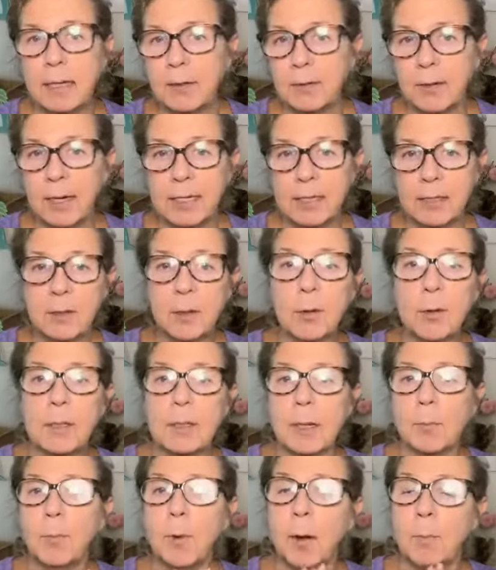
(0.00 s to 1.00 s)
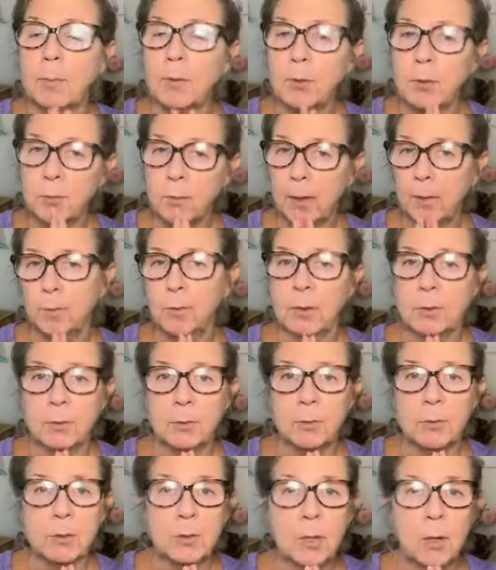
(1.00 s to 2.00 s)
to let you guys know because I promised you I would
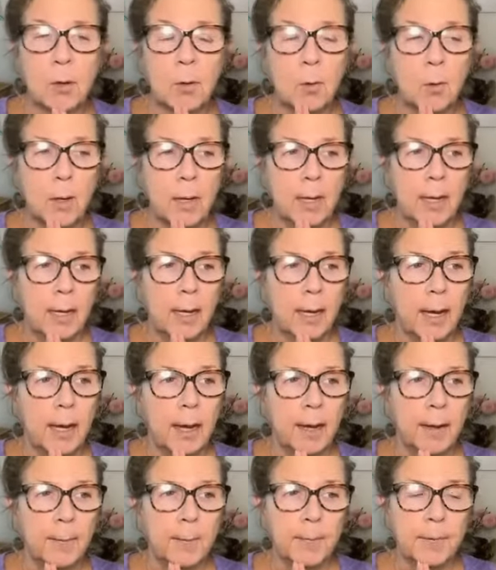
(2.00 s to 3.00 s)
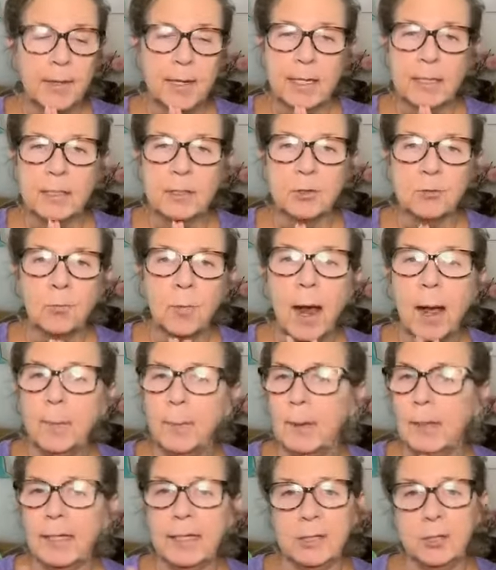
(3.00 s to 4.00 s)
do so. Um, things
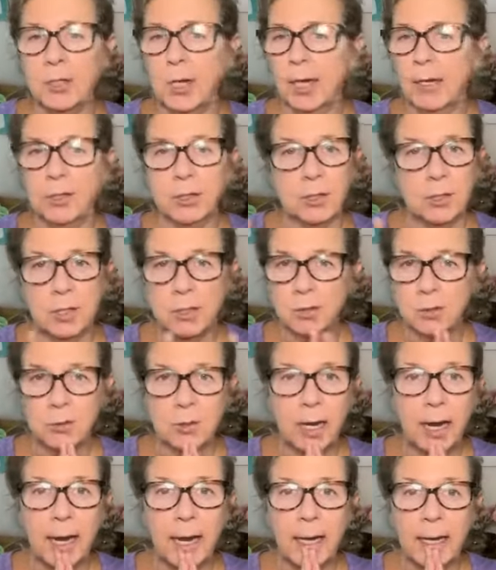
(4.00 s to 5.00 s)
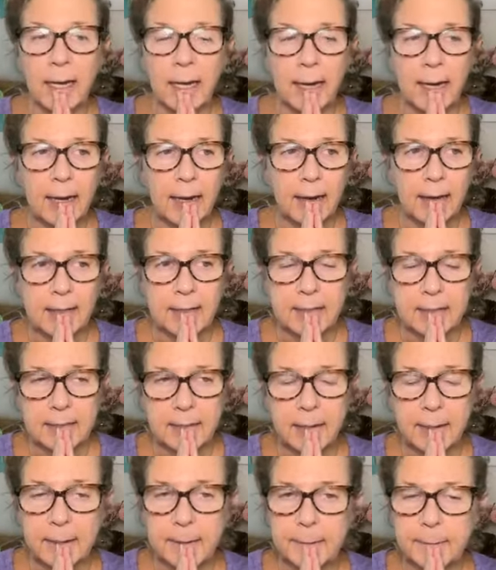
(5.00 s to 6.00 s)
rapidly changed yesterday, and
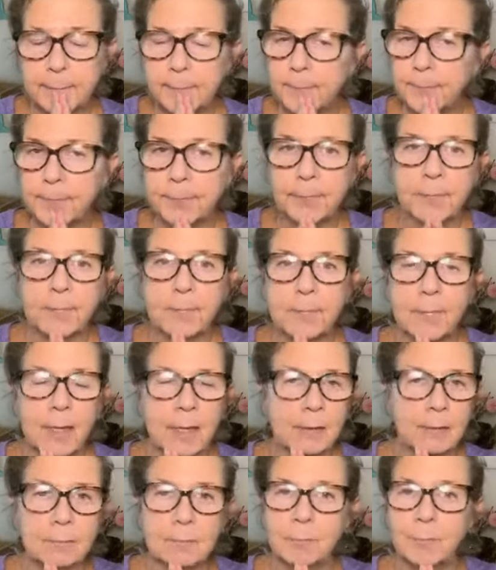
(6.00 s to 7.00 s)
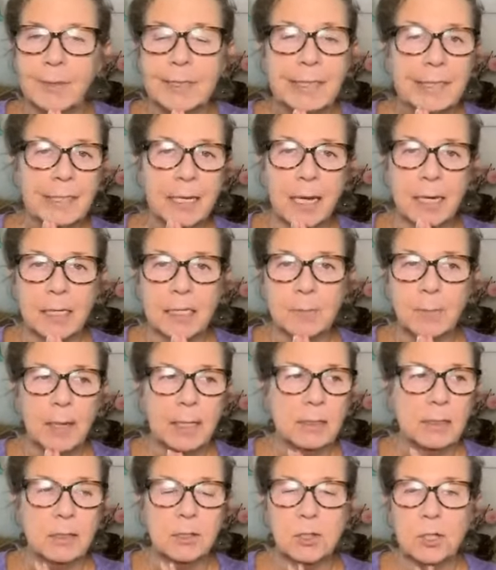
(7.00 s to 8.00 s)
um, we did not
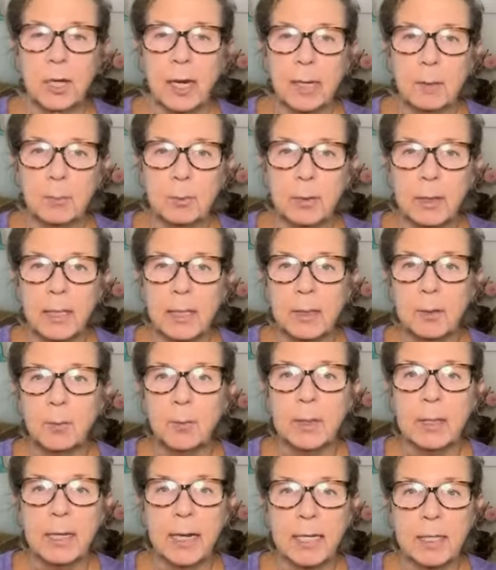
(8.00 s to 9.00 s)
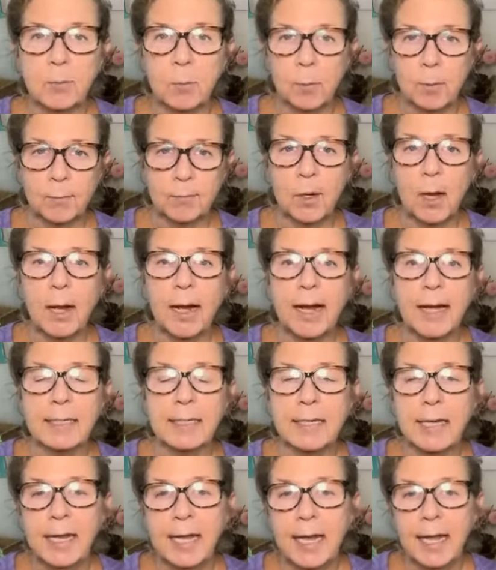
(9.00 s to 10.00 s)
expect a GI bleed, but that's what we've
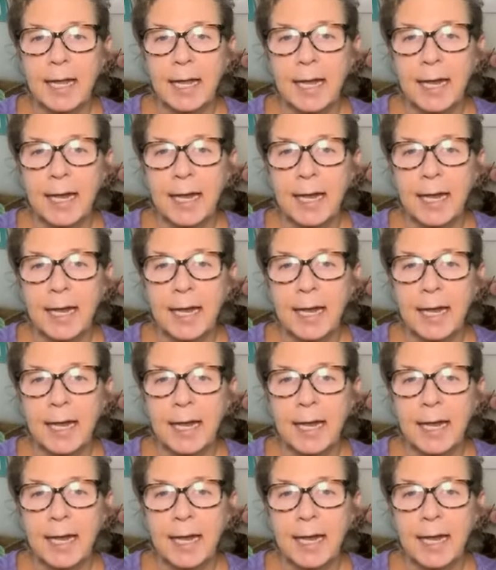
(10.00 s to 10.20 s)
got.